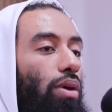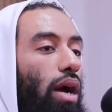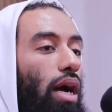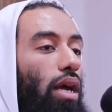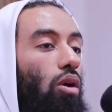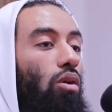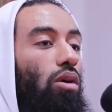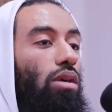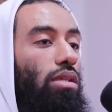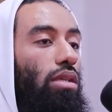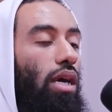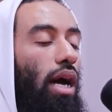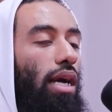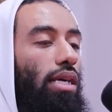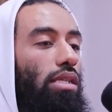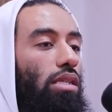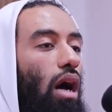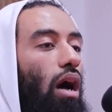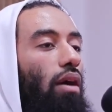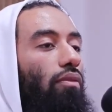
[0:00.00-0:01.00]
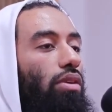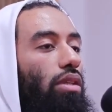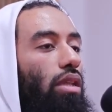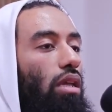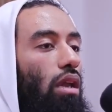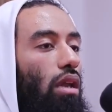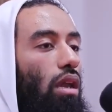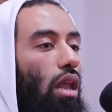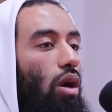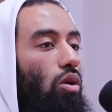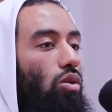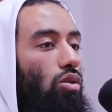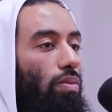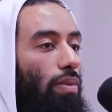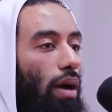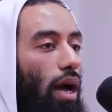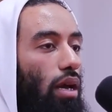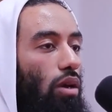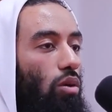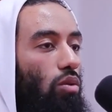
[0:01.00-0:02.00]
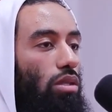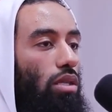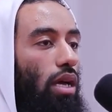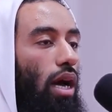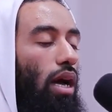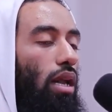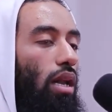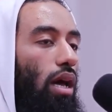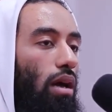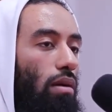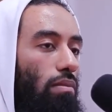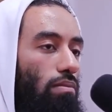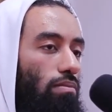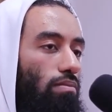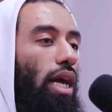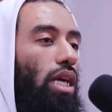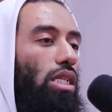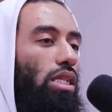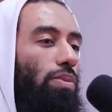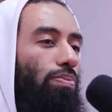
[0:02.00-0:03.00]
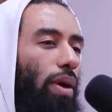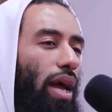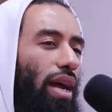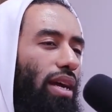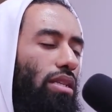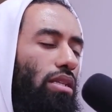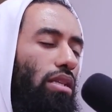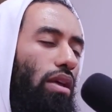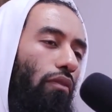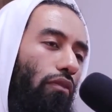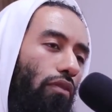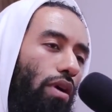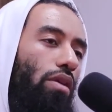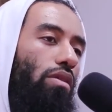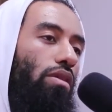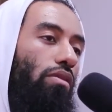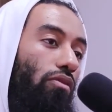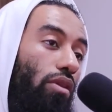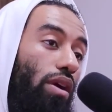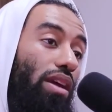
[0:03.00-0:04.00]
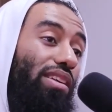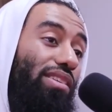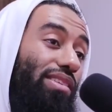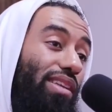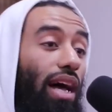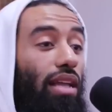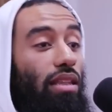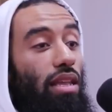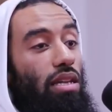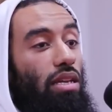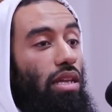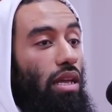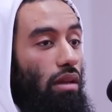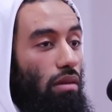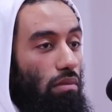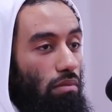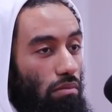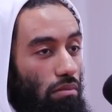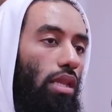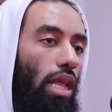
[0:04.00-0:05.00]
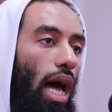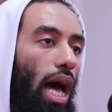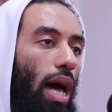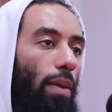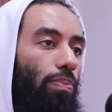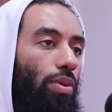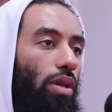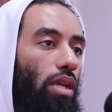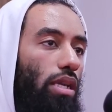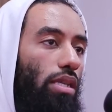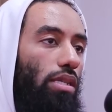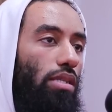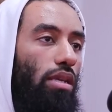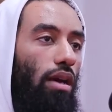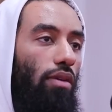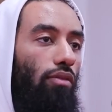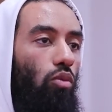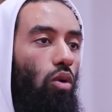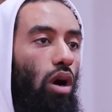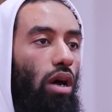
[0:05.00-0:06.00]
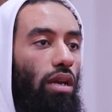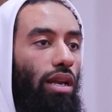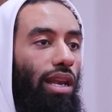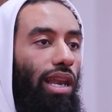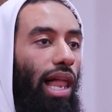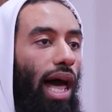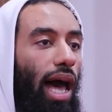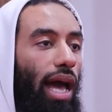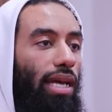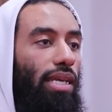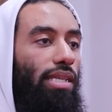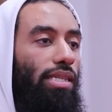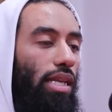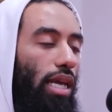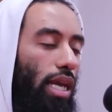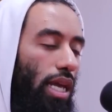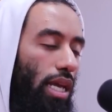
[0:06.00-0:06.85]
prioritize other than Allah subhanahu wa ta'ala, expect a very, very sad ending. The happiness of one lies